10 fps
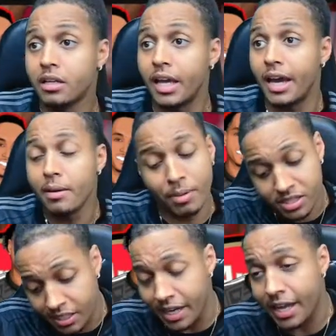Yeah. But
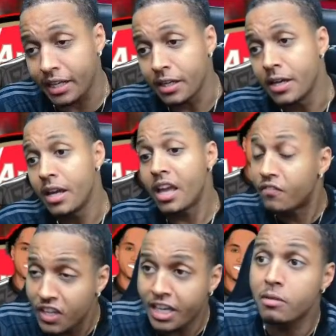today, if
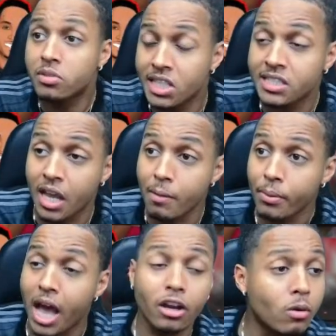he keeps this
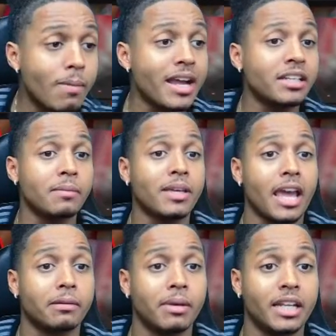up, I don't mind him
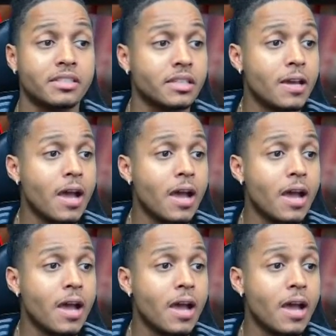getting minutes.